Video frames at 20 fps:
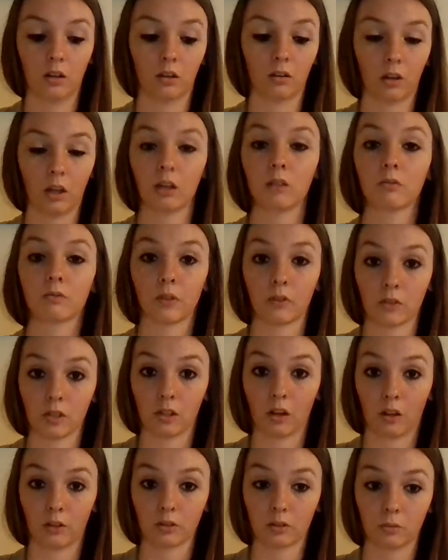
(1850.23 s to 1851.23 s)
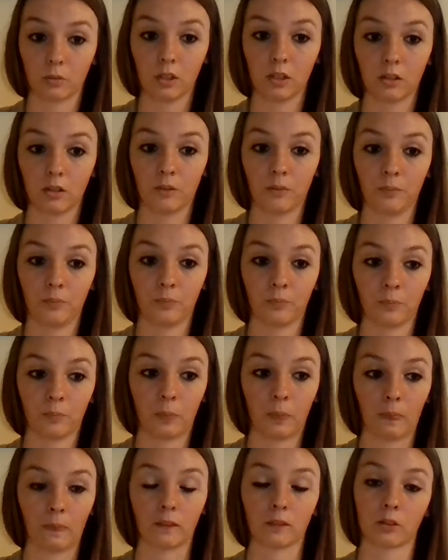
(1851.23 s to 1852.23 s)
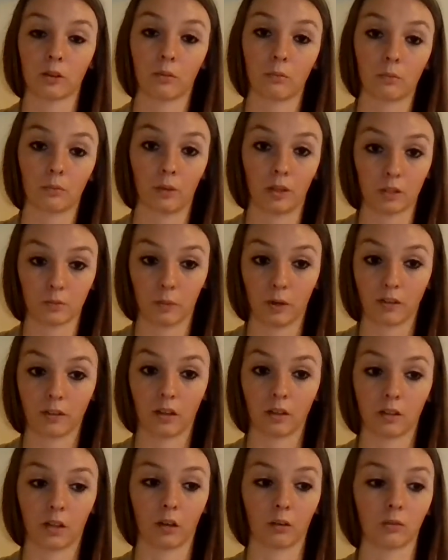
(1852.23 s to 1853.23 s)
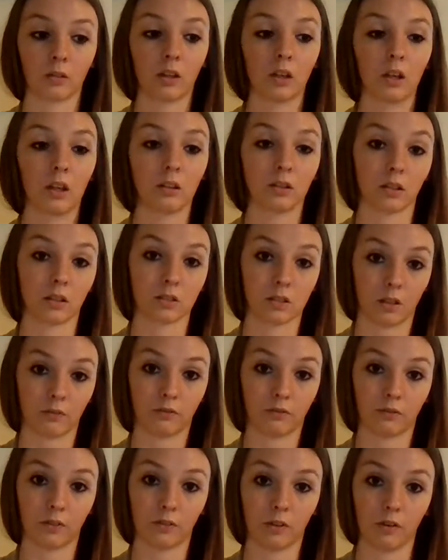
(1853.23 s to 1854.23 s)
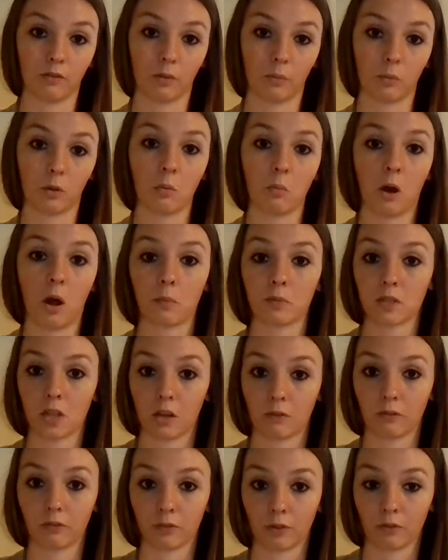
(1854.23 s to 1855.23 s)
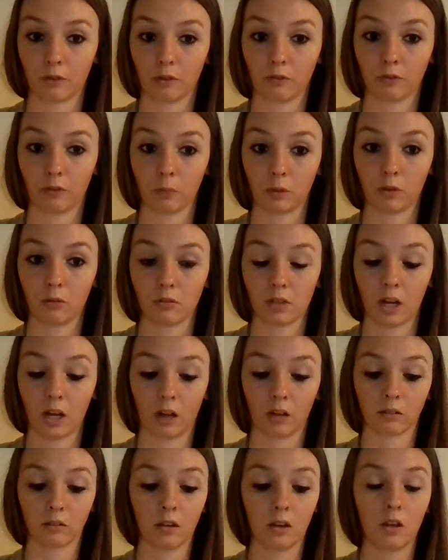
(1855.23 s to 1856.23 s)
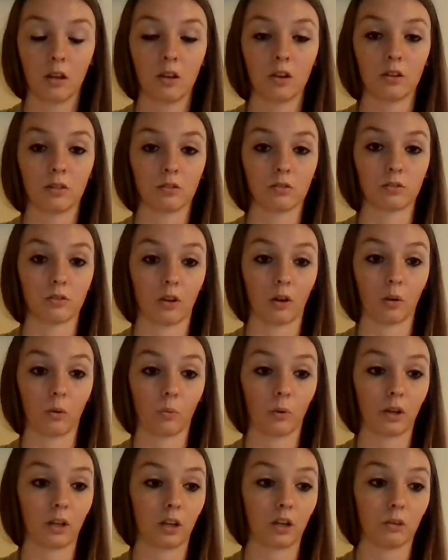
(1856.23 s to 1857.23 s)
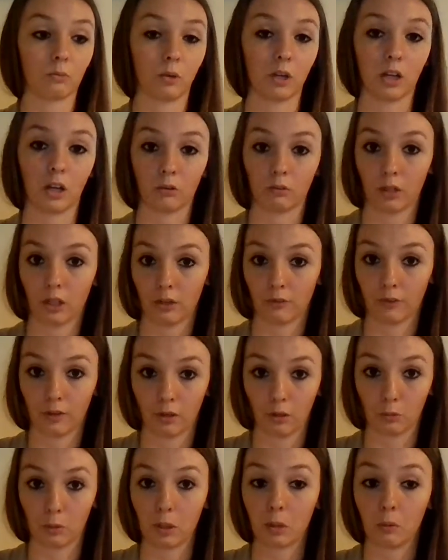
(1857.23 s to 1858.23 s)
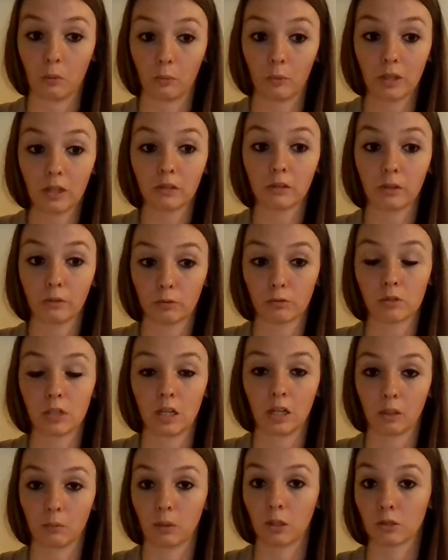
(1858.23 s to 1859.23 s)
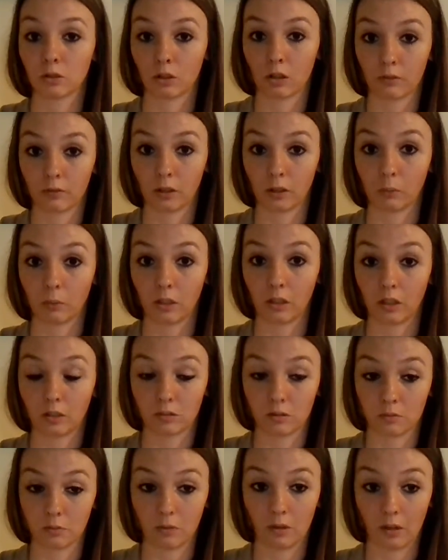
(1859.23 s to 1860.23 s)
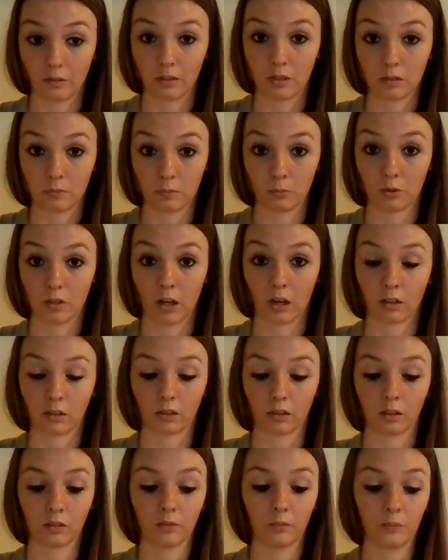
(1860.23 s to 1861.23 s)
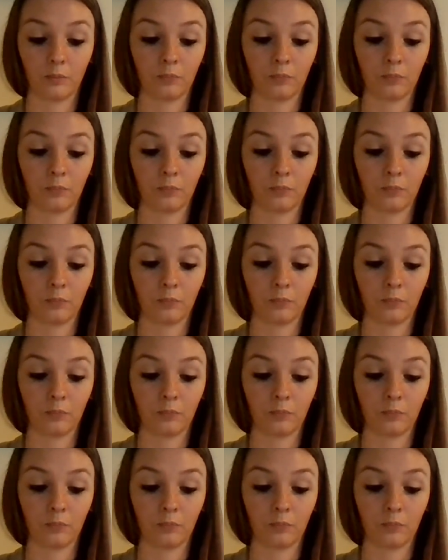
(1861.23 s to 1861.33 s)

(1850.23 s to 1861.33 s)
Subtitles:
Okay, $15 a week. So let's break that down. That's $7.50 from you, Mom, $7.50 from you, Dad. So what can we get rid of in our weekly routine to make sure our family is at least protected?